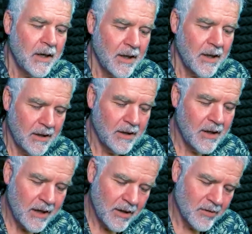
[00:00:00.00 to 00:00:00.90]
Yeah,
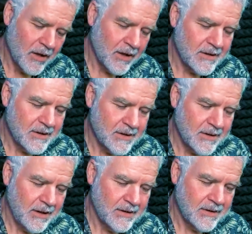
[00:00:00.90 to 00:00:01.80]
yeah. Look, it's
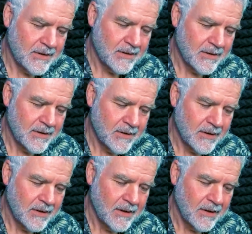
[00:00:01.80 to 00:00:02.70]
it's.
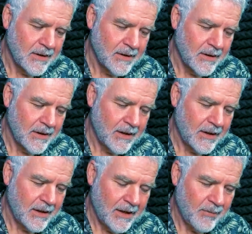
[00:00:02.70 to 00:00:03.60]

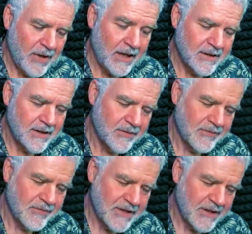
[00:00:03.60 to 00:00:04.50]
Um, and it's interesting